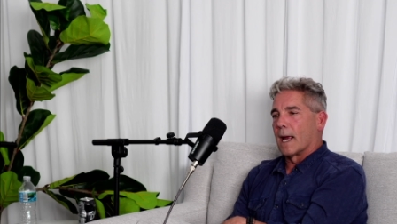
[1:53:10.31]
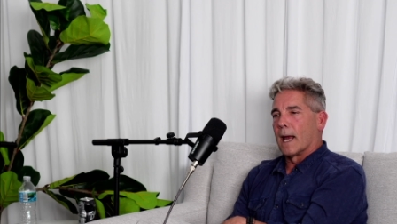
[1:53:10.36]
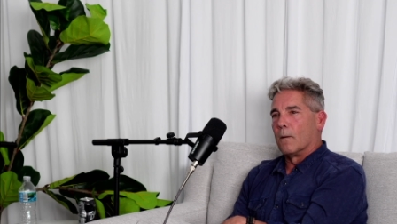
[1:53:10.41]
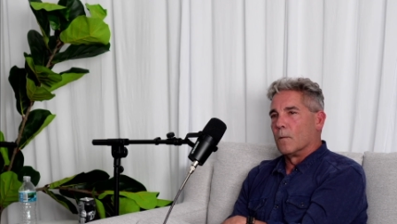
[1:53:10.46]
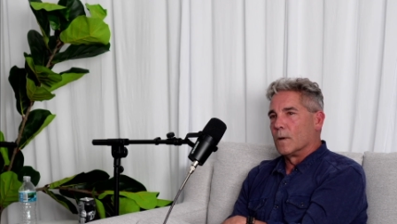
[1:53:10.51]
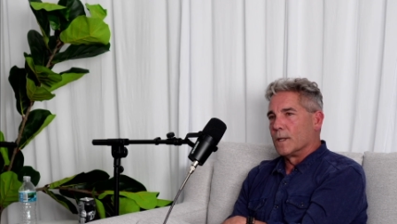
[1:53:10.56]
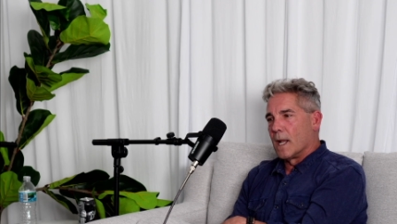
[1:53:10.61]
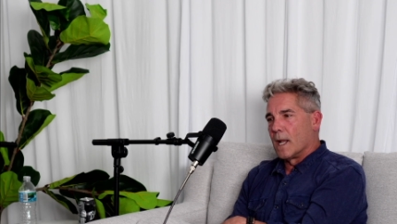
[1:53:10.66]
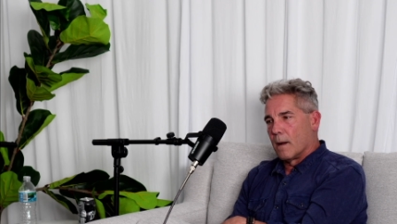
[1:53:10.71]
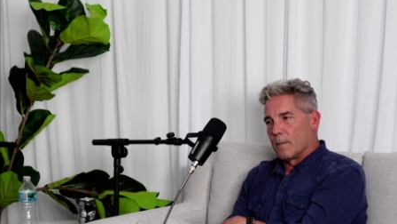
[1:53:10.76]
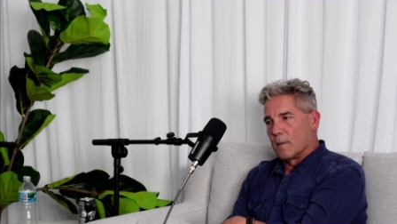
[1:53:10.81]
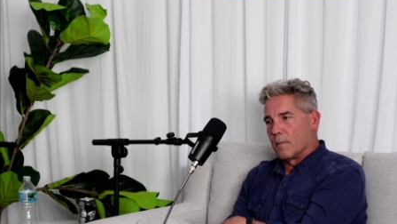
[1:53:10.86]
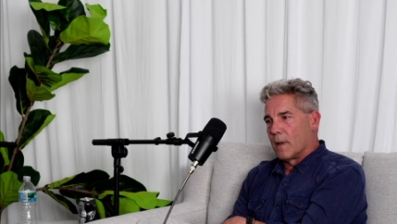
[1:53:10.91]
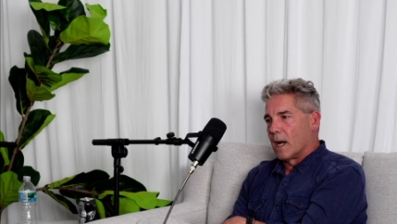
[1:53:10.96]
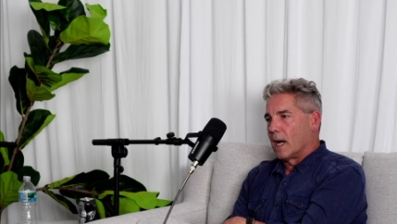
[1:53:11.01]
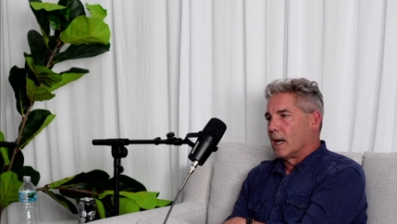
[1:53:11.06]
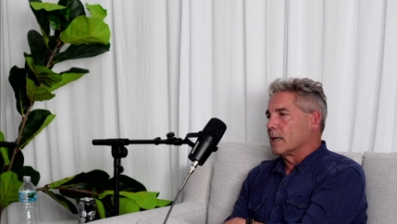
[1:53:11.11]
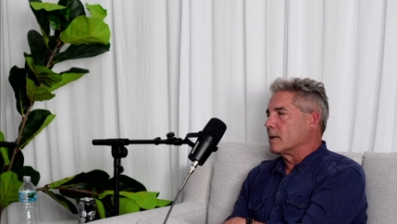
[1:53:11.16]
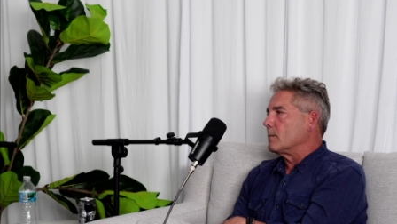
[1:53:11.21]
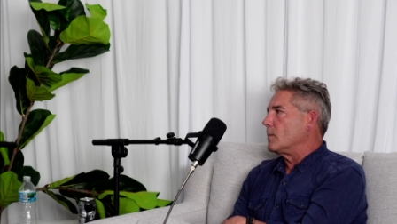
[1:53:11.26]
I would not be
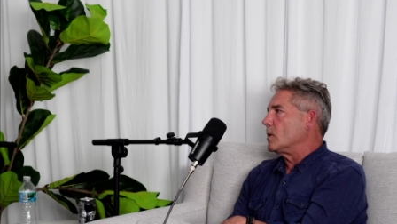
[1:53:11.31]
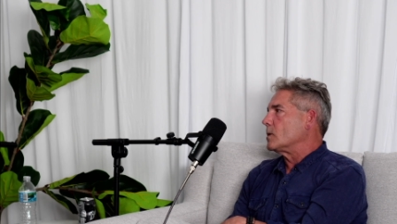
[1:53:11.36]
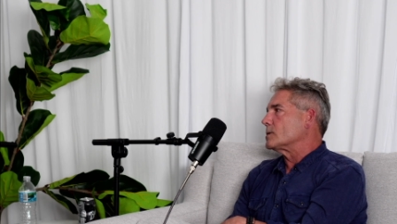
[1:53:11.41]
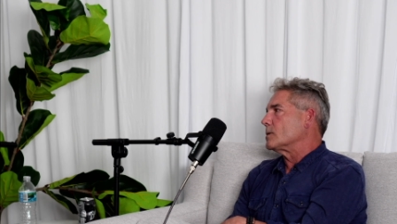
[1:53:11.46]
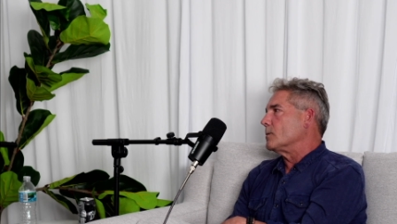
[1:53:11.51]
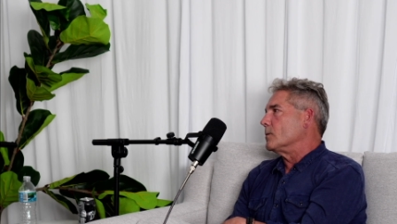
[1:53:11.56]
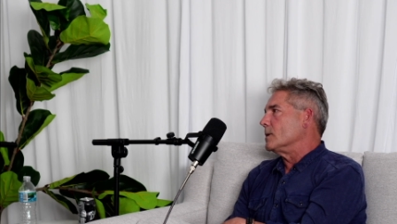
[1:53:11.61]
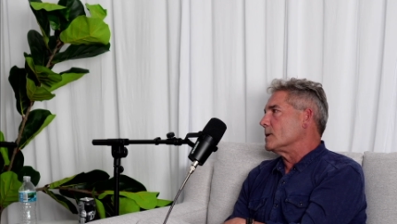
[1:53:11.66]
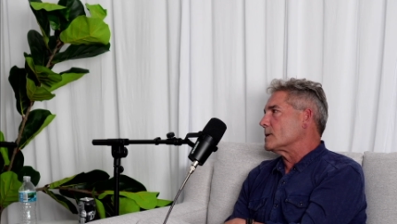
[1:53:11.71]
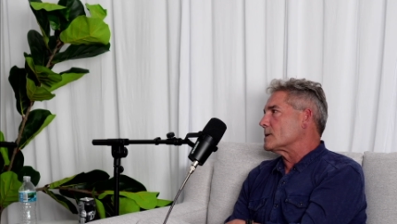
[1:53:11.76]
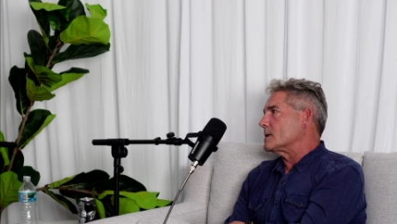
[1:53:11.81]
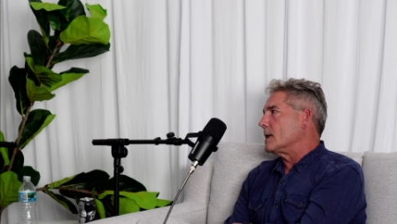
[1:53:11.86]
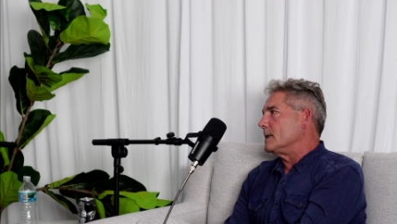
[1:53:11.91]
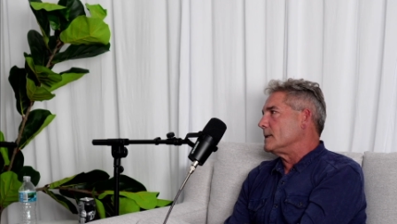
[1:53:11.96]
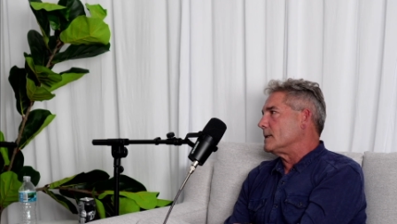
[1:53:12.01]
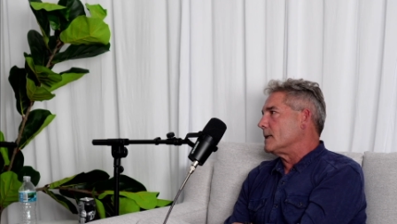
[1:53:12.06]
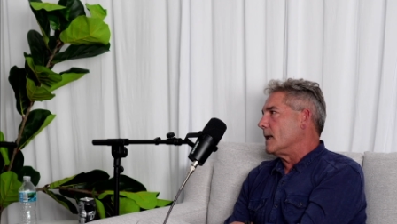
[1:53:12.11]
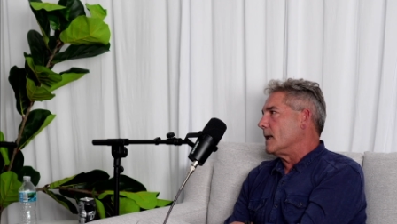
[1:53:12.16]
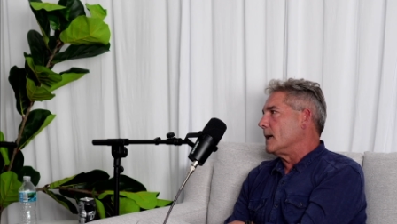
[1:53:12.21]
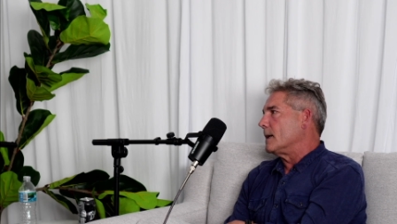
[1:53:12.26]
buying commercial real estate
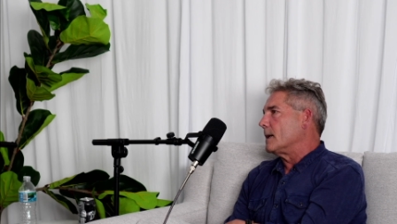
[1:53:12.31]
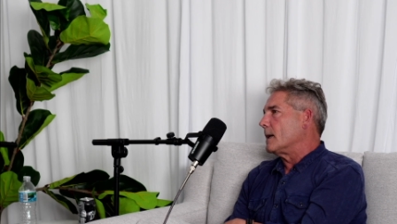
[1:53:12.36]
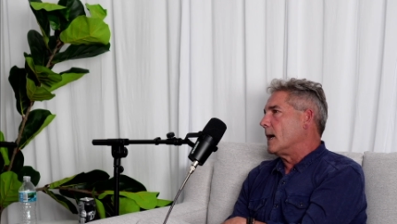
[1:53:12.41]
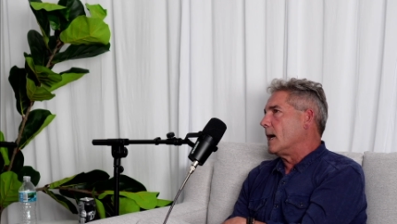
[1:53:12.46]
today.